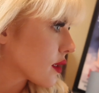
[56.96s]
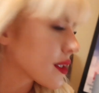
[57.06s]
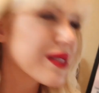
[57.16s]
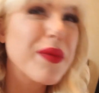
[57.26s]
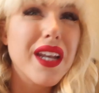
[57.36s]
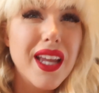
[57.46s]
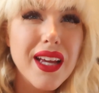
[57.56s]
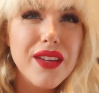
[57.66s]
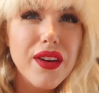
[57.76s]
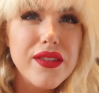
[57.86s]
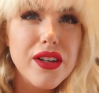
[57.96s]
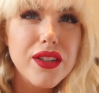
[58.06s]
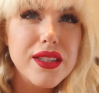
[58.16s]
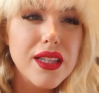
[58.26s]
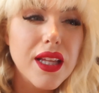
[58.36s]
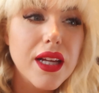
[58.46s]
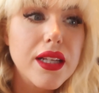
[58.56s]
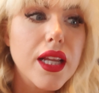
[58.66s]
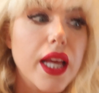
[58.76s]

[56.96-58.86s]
else? It's Monday, if I haven't already said that.